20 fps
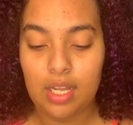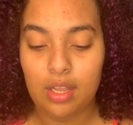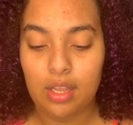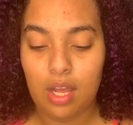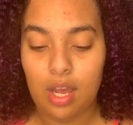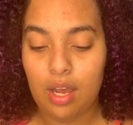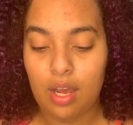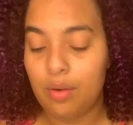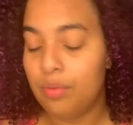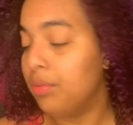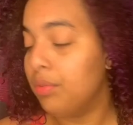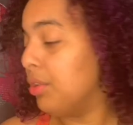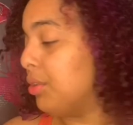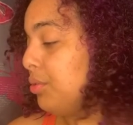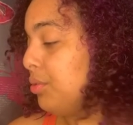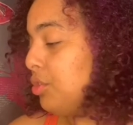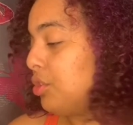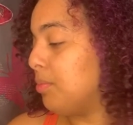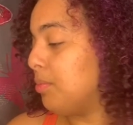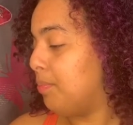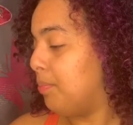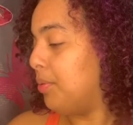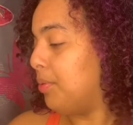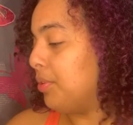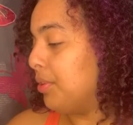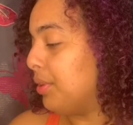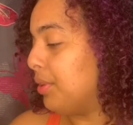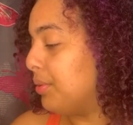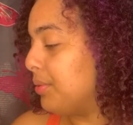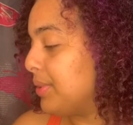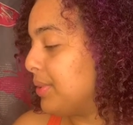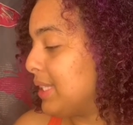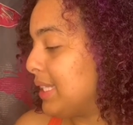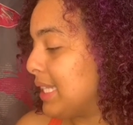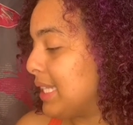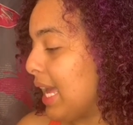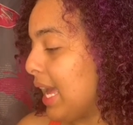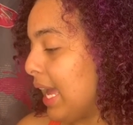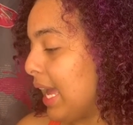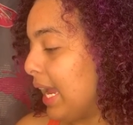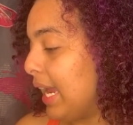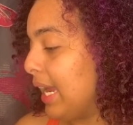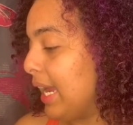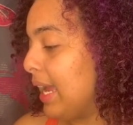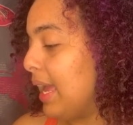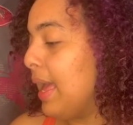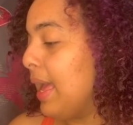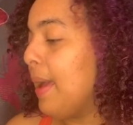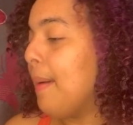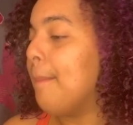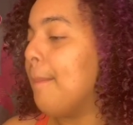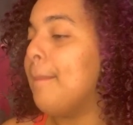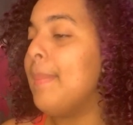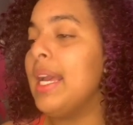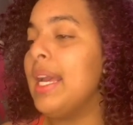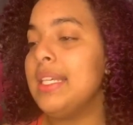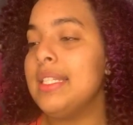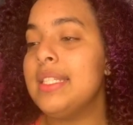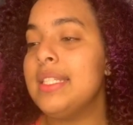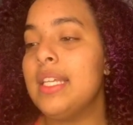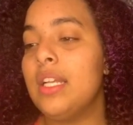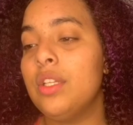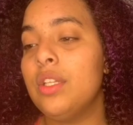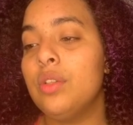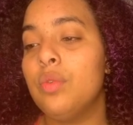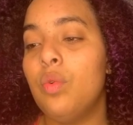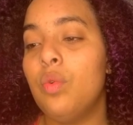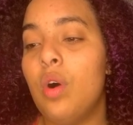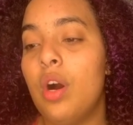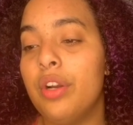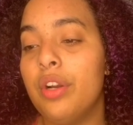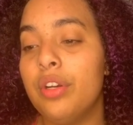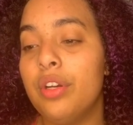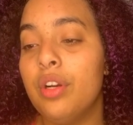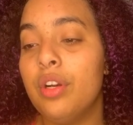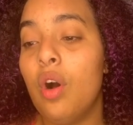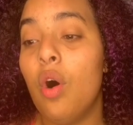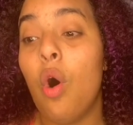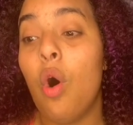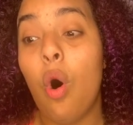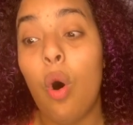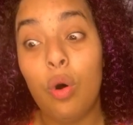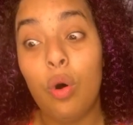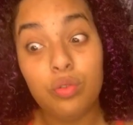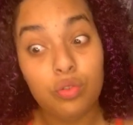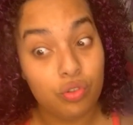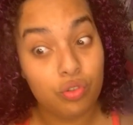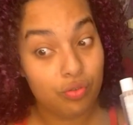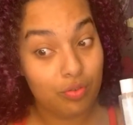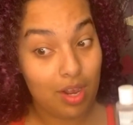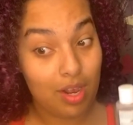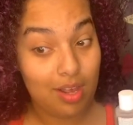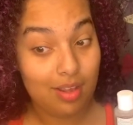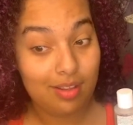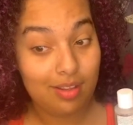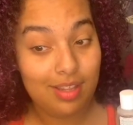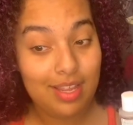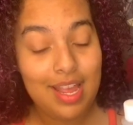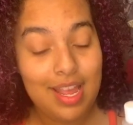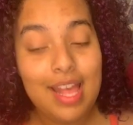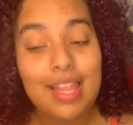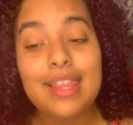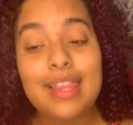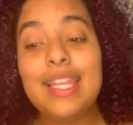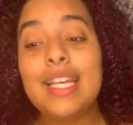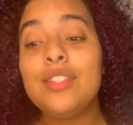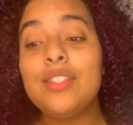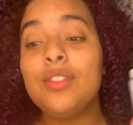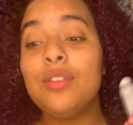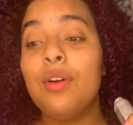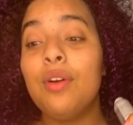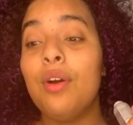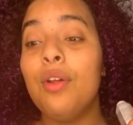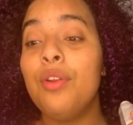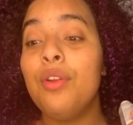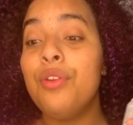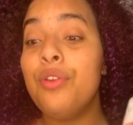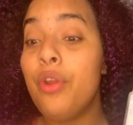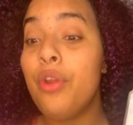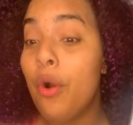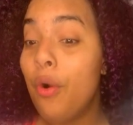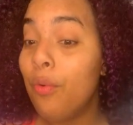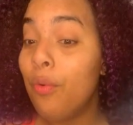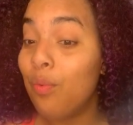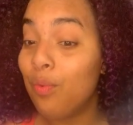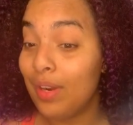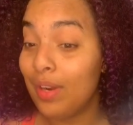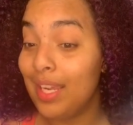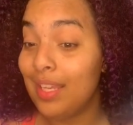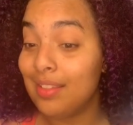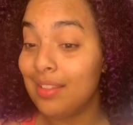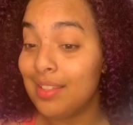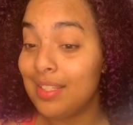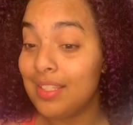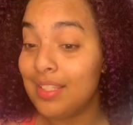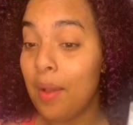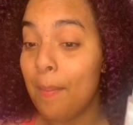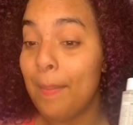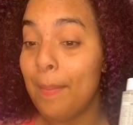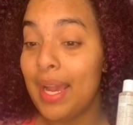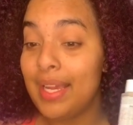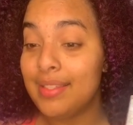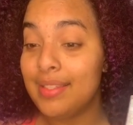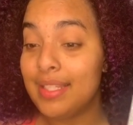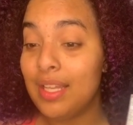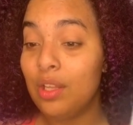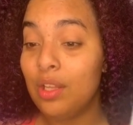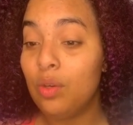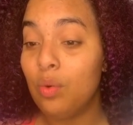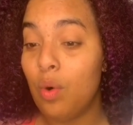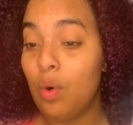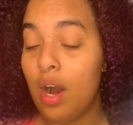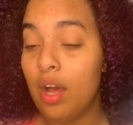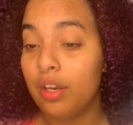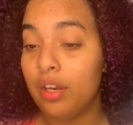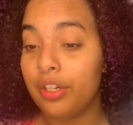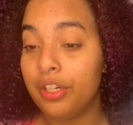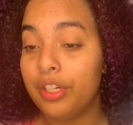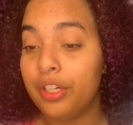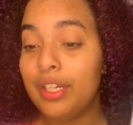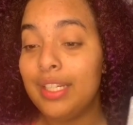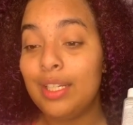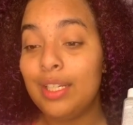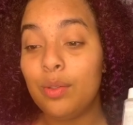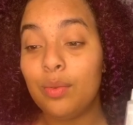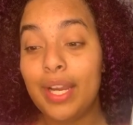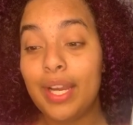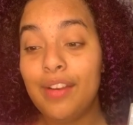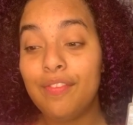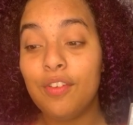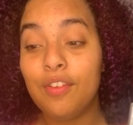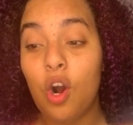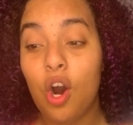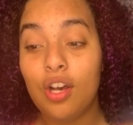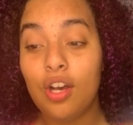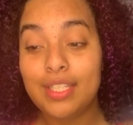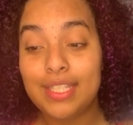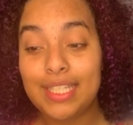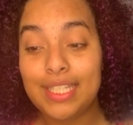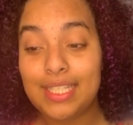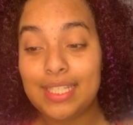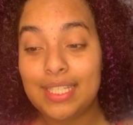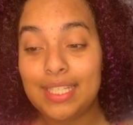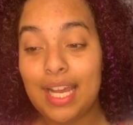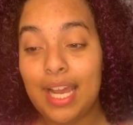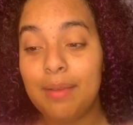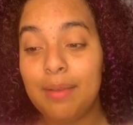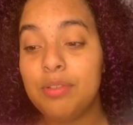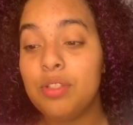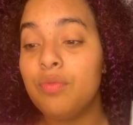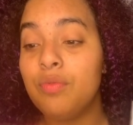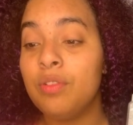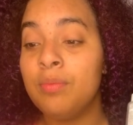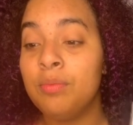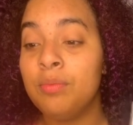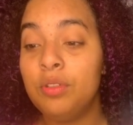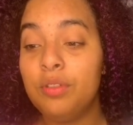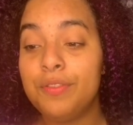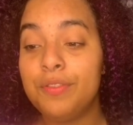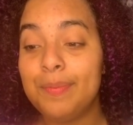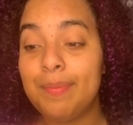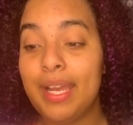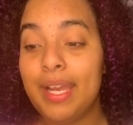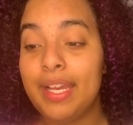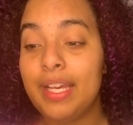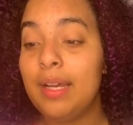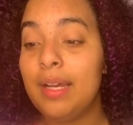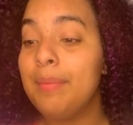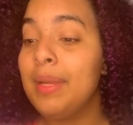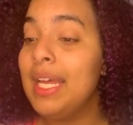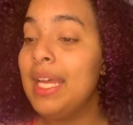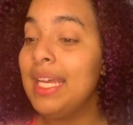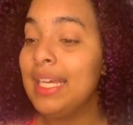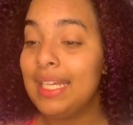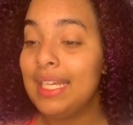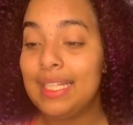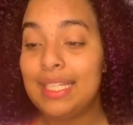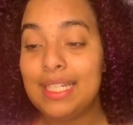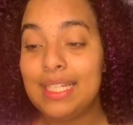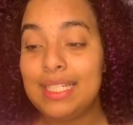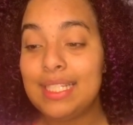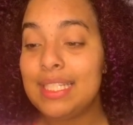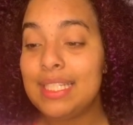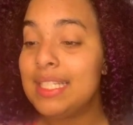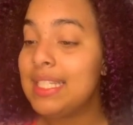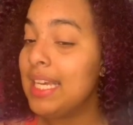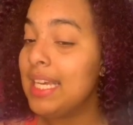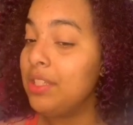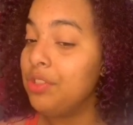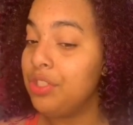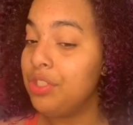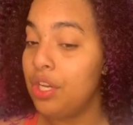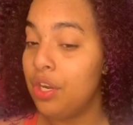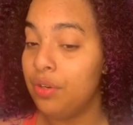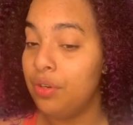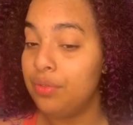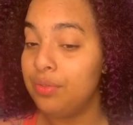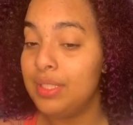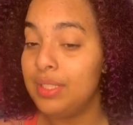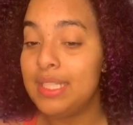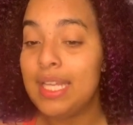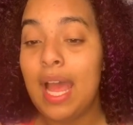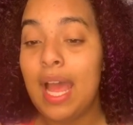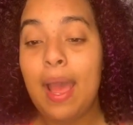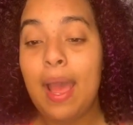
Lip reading: La Roche-Posay Micellar Water Ultra. This no-rinse micellar water, great for all skin types, removes makeup, cleanses, and tones